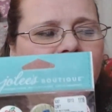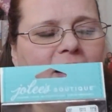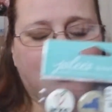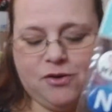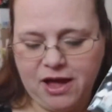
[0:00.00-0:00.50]

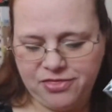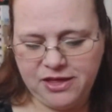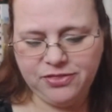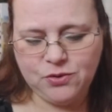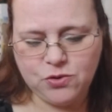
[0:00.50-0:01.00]
oh, I
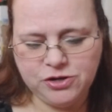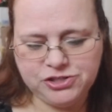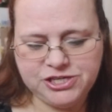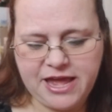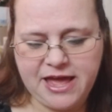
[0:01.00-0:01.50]
think the
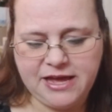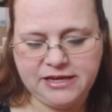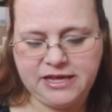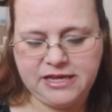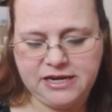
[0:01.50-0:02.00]
orange
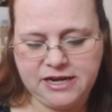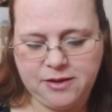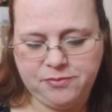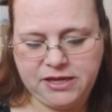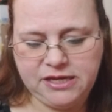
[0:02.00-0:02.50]
tag ended
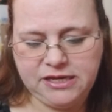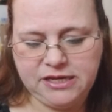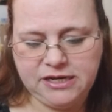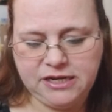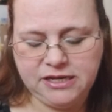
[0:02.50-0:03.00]
up
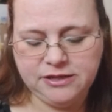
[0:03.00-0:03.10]
being,